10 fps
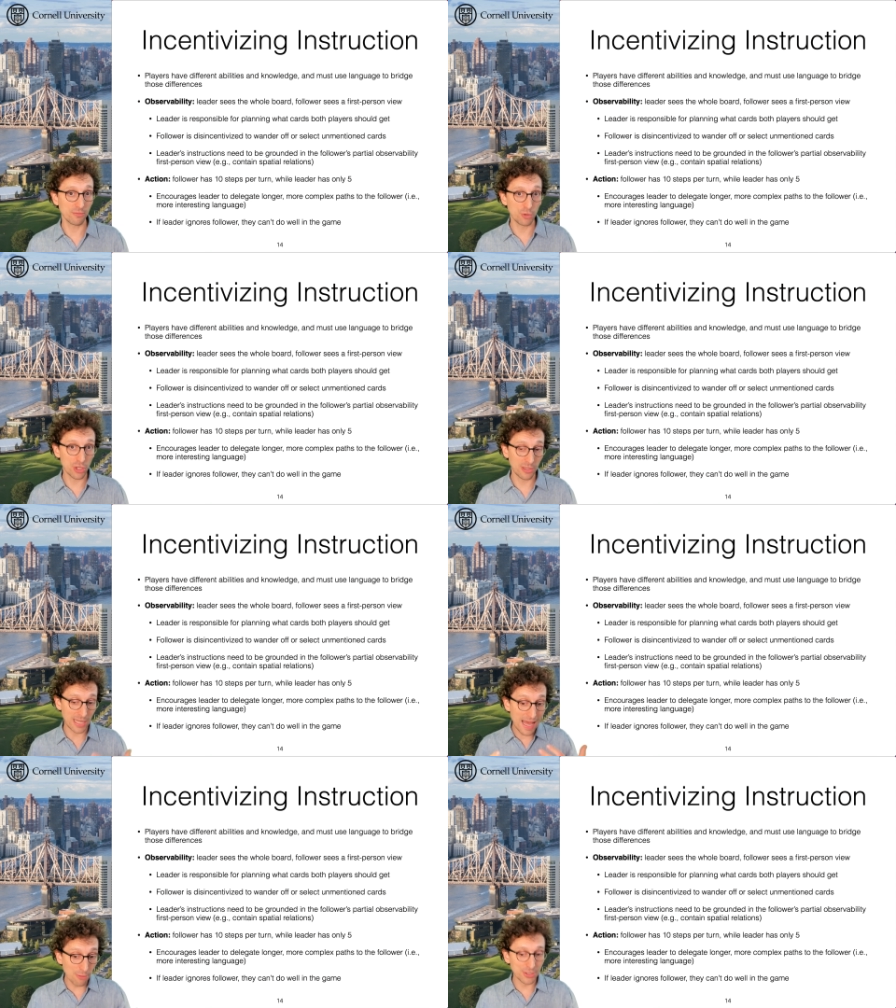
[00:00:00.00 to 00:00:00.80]
which will
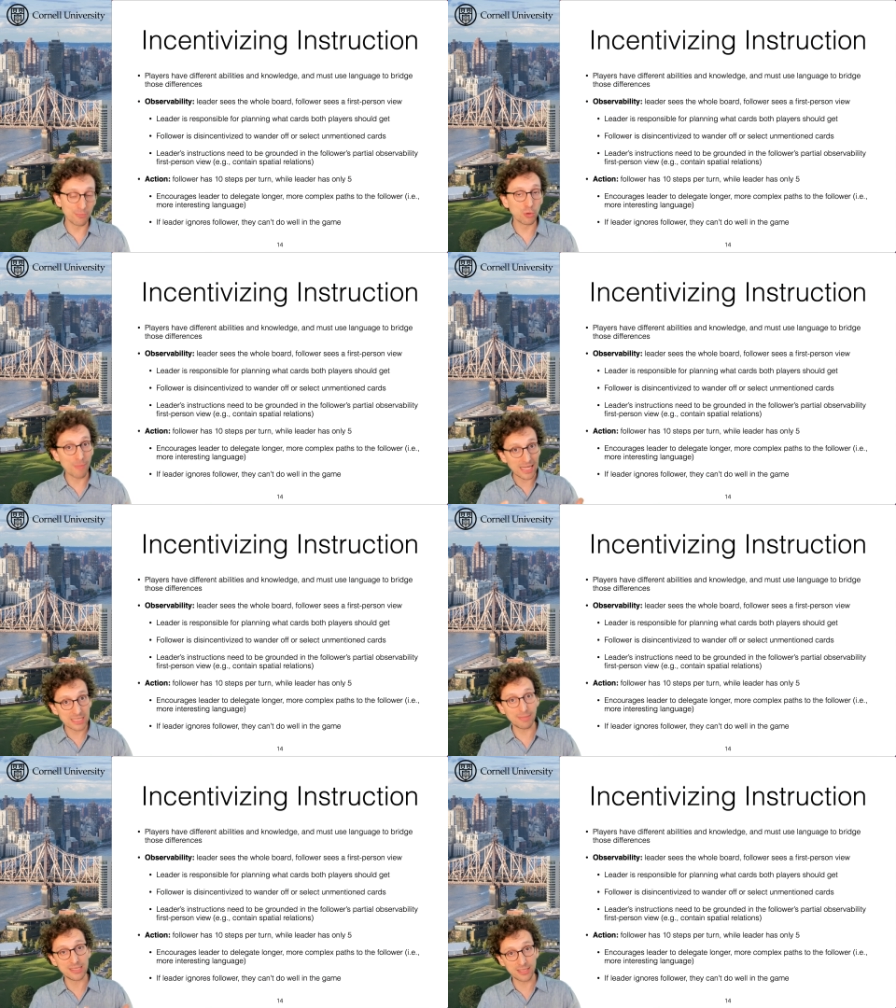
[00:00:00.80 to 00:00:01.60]
allow them to
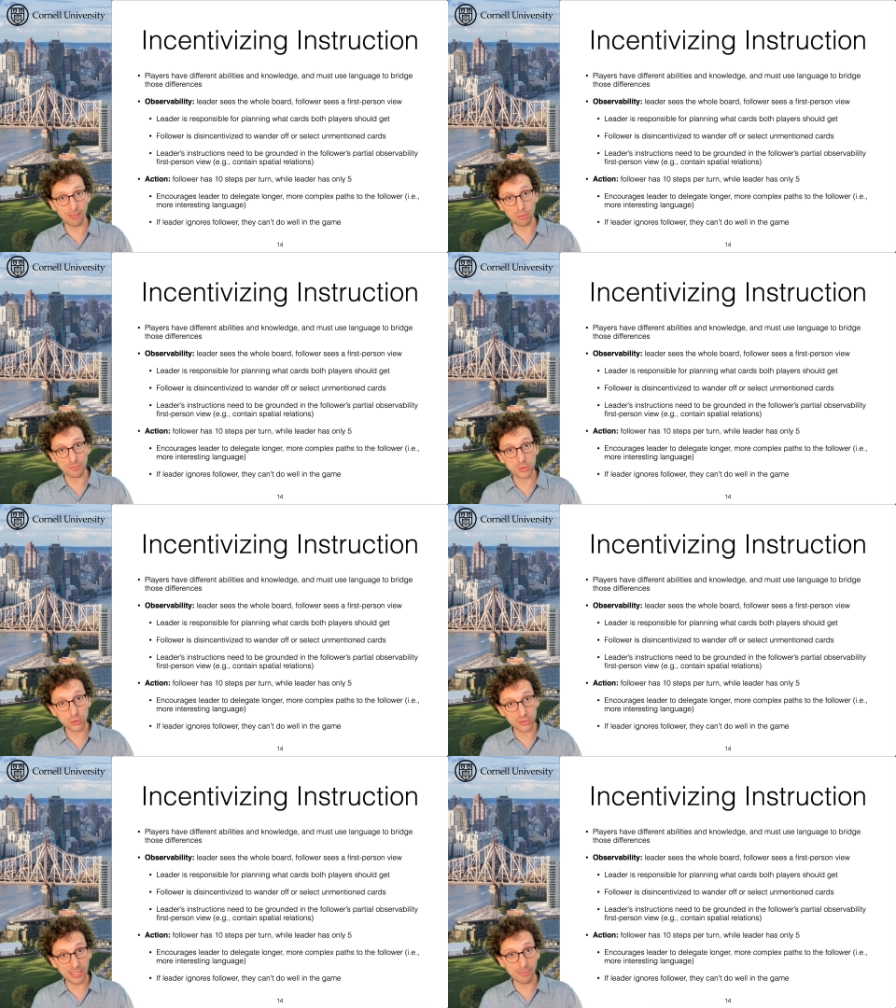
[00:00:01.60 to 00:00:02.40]
maximize
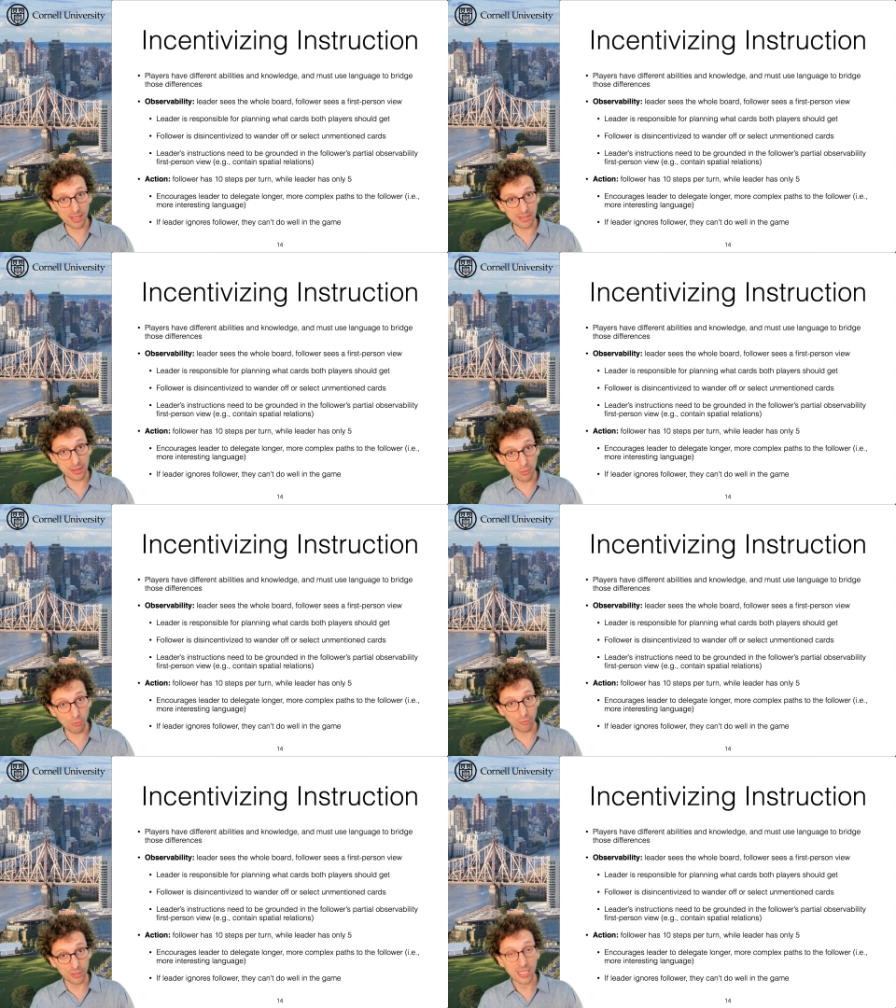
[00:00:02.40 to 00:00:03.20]
the
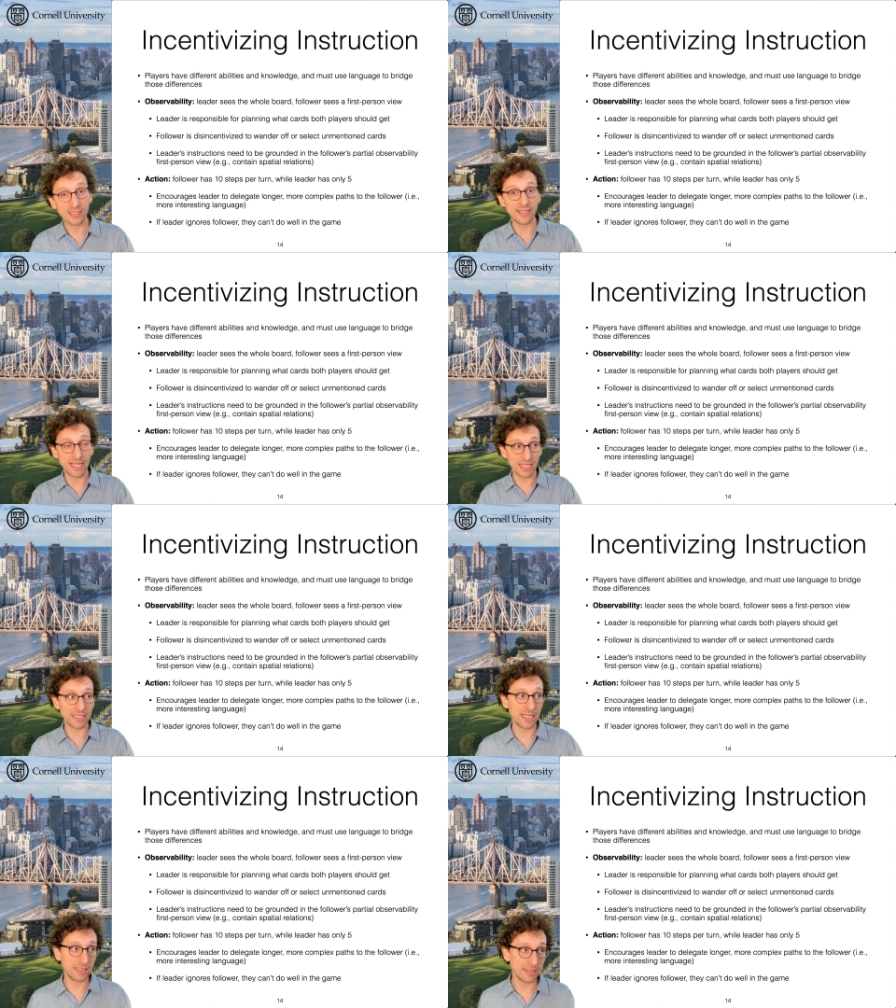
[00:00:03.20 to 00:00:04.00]
score that they
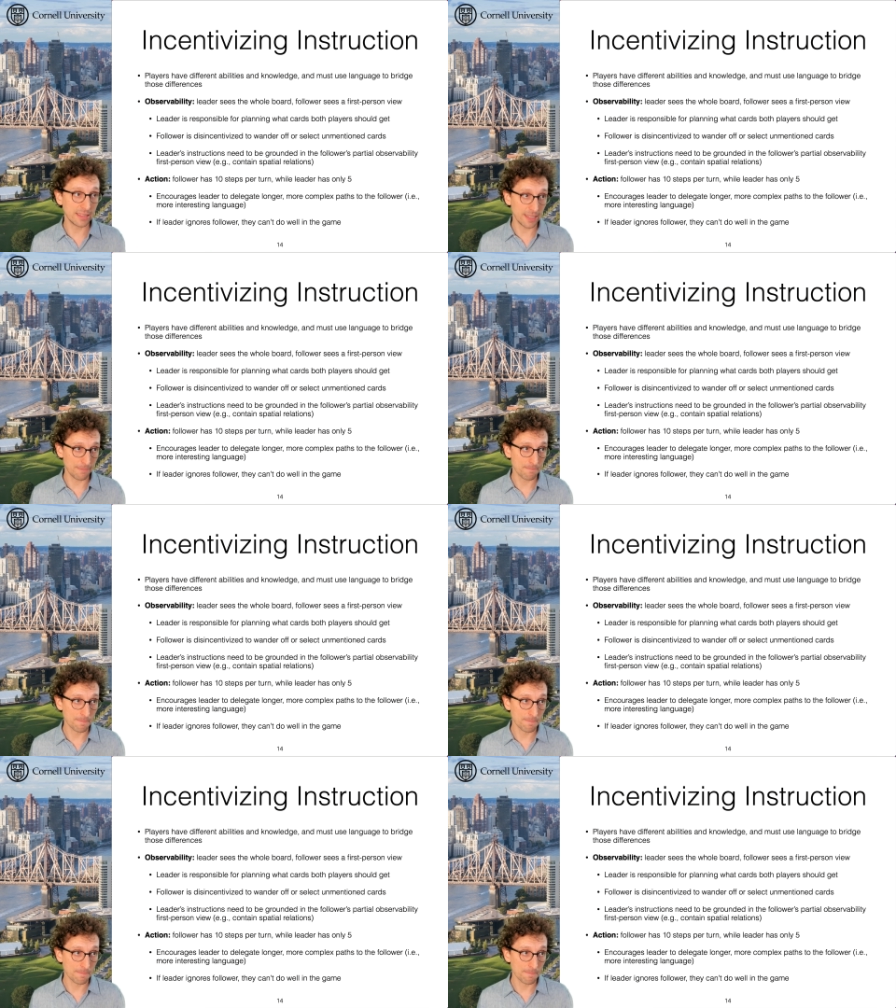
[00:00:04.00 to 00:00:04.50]
can get in the game.